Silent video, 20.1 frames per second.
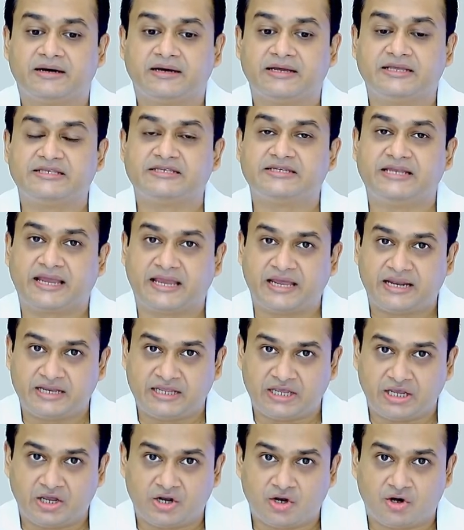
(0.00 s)
is taken
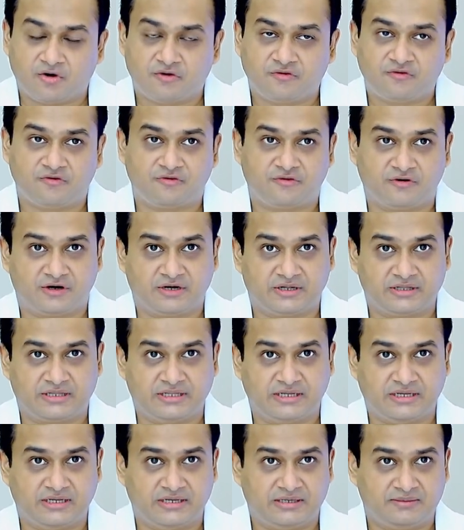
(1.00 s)
care of.
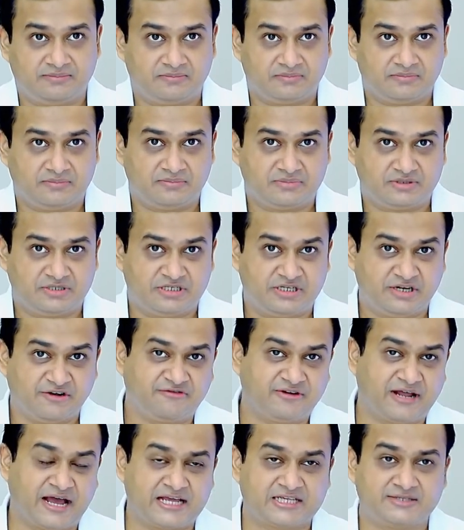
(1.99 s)
The
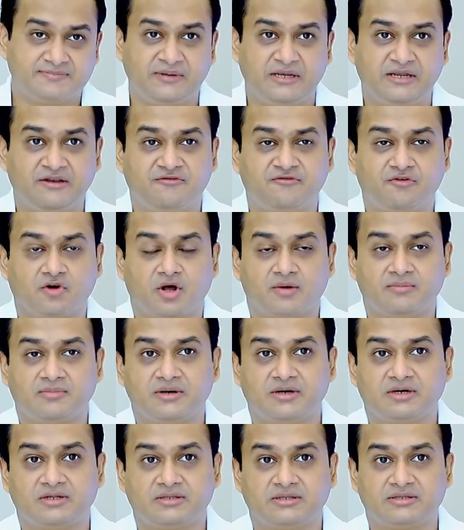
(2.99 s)
shift has been from
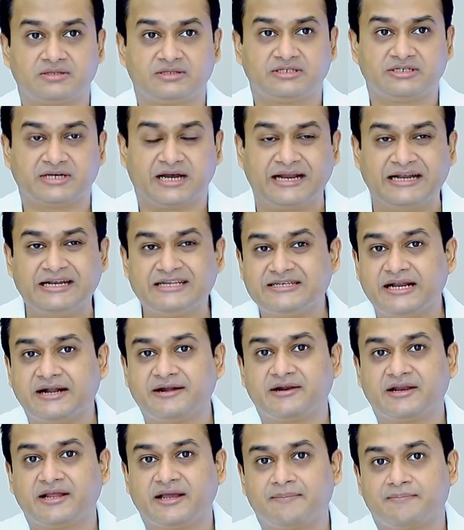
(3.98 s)
a
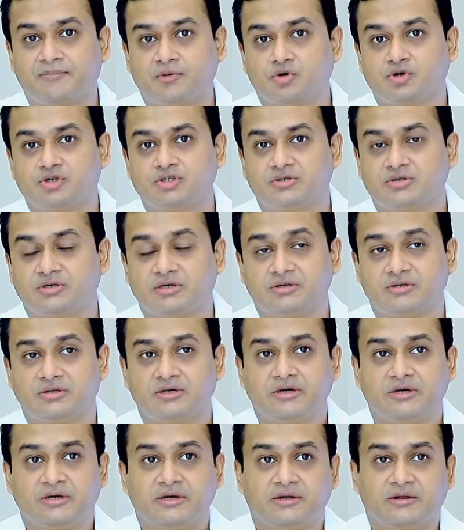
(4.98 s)
child-centric approach
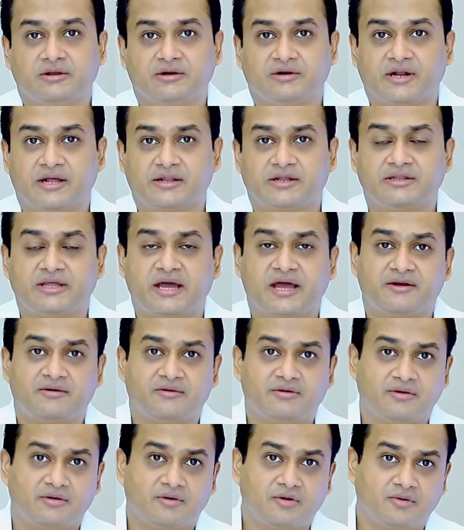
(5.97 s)
rather
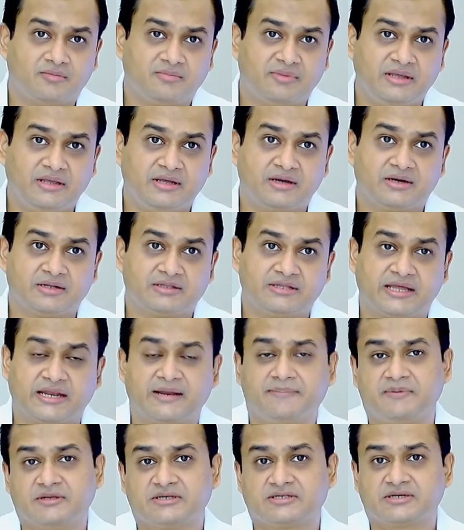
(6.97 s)
than being a
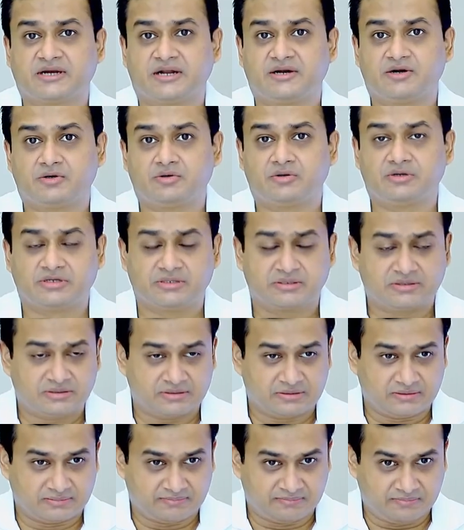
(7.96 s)
therapist
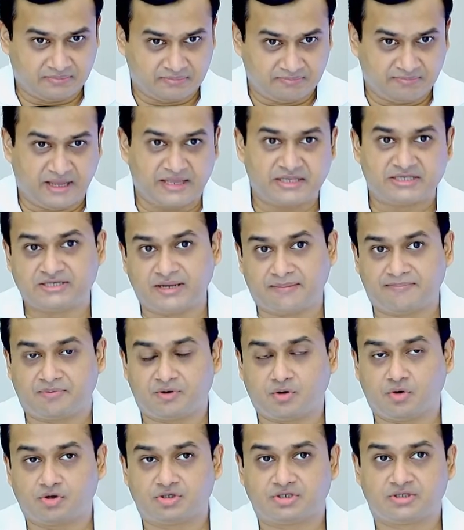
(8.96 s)
based
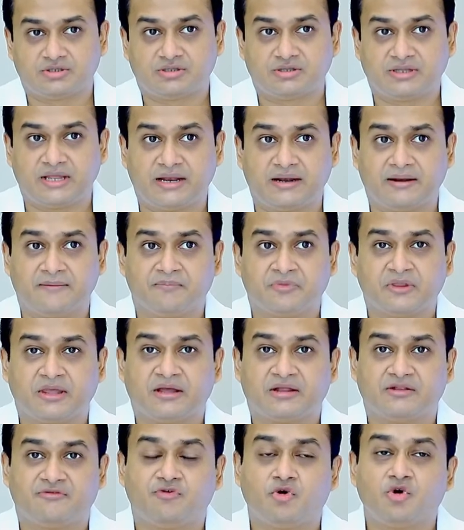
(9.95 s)
approach. Then
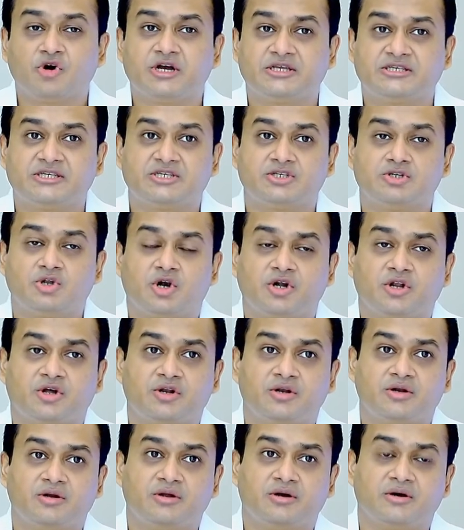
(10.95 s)
focus is not
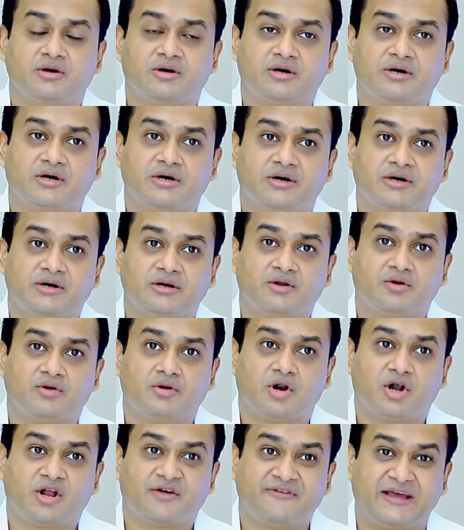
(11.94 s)
on a
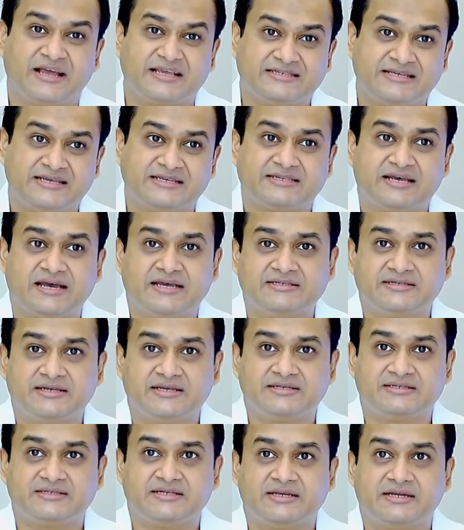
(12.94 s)
lot of
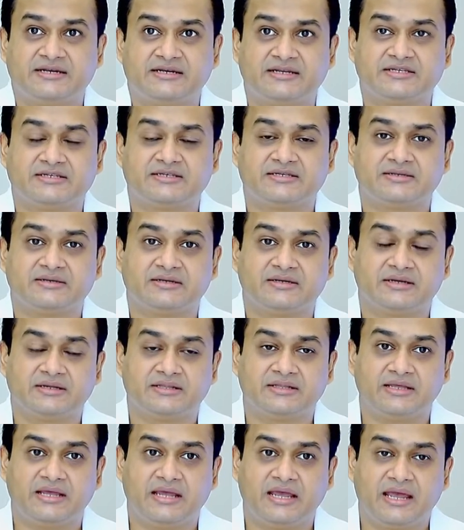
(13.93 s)
exercises. It is
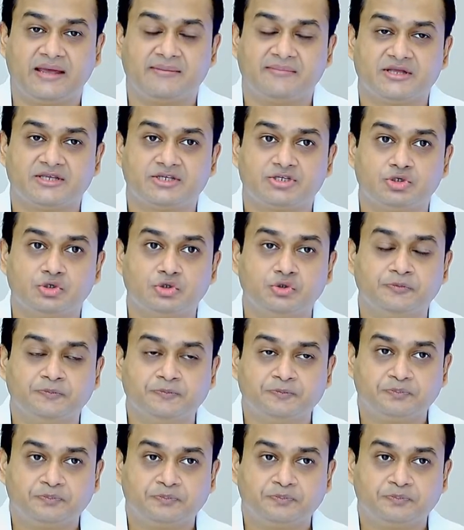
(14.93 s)
the aim is to